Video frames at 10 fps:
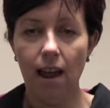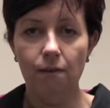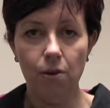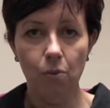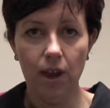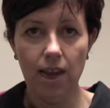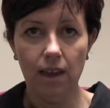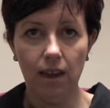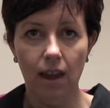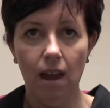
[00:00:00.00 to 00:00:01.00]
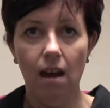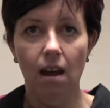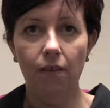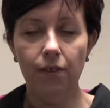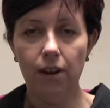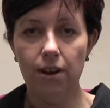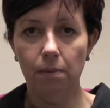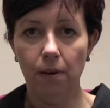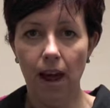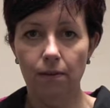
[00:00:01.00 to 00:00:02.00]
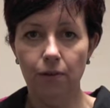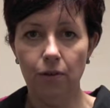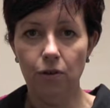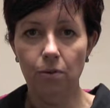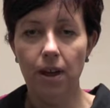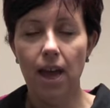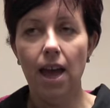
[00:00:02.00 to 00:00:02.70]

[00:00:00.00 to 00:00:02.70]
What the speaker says: every week on the learning platform,